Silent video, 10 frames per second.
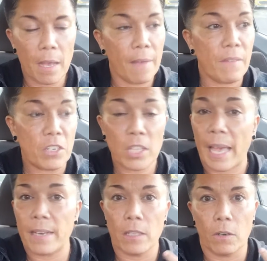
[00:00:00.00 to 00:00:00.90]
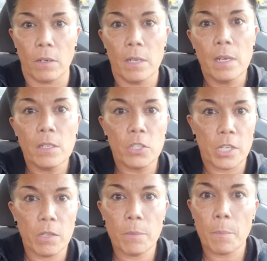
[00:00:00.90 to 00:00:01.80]
Eventually I had to learn to
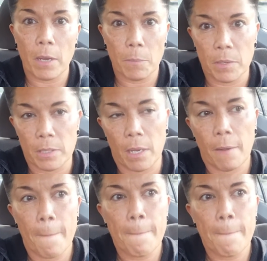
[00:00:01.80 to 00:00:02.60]
cue my own music,